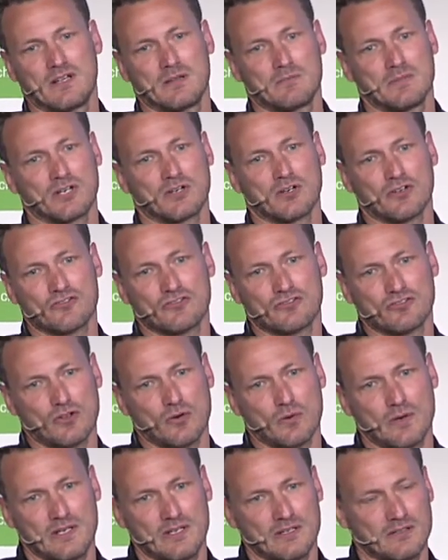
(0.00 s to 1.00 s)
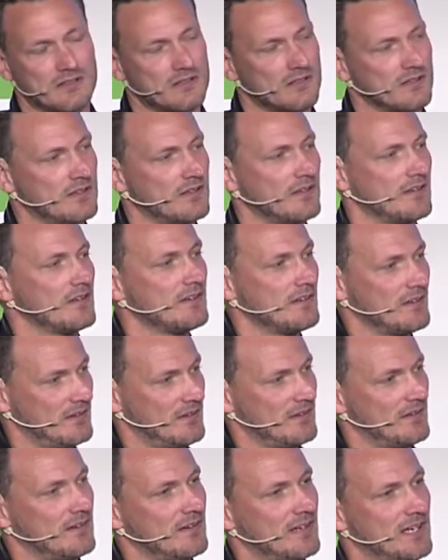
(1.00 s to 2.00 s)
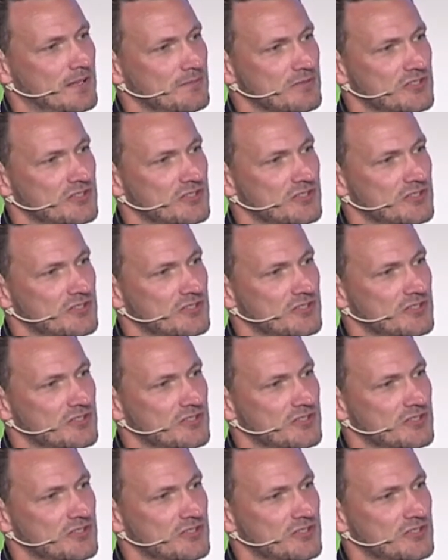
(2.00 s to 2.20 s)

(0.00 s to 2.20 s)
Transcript: Because, sorry, I'm